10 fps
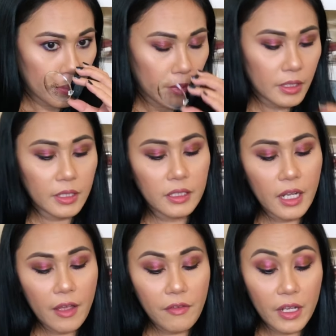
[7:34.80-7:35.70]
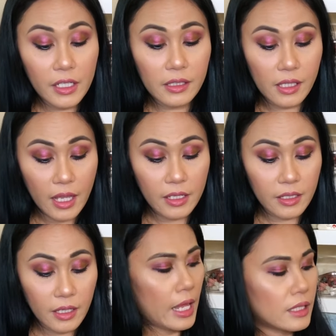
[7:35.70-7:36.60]
It doesn't have any
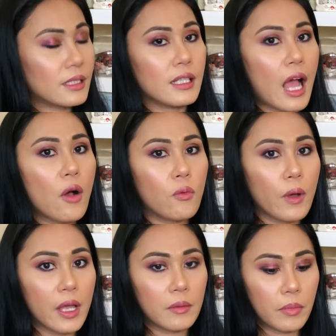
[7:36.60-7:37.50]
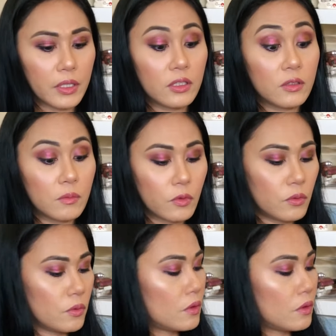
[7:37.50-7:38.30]
scent. It's not wet, but smooth.